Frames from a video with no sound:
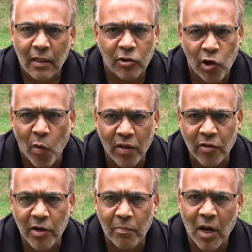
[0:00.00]
knowing
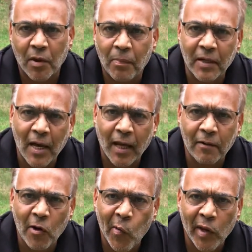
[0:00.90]
they're Nipmuc but not
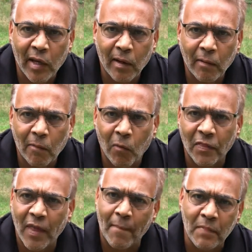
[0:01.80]
knowing
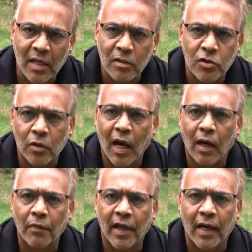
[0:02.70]
what that means or
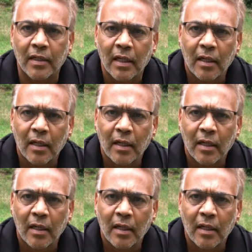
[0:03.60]
how that